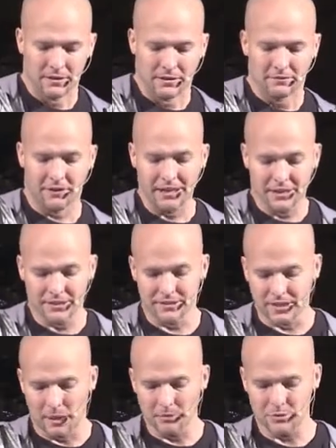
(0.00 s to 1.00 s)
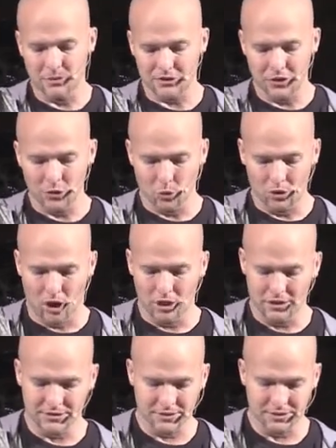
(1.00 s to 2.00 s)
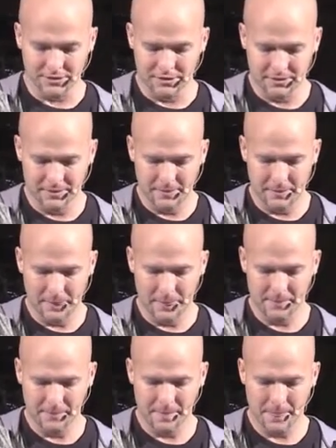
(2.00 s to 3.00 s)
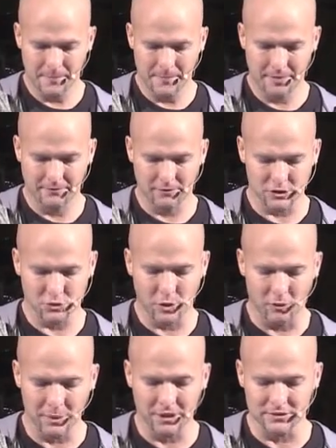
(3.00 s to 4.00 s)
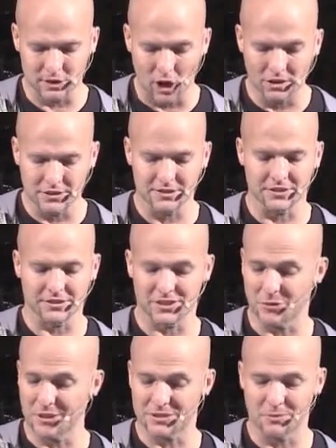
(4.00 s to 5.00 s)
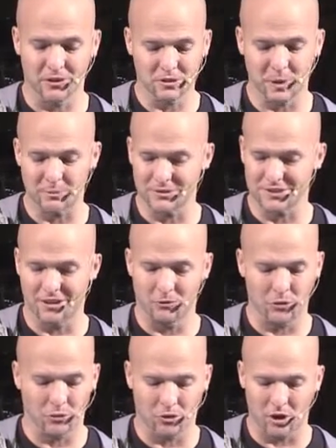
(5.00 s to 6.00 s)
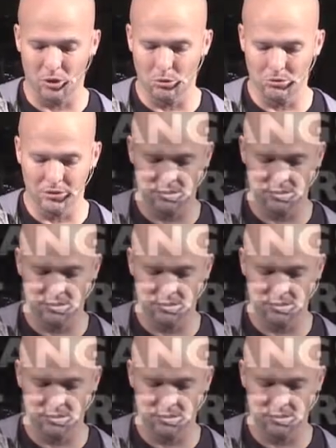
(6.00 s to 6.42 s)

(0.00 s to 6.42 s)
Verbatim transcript: Finally, disciples must endure lawlessness. Verse twelve, because lawlessness is greased, most people's love will grow cold.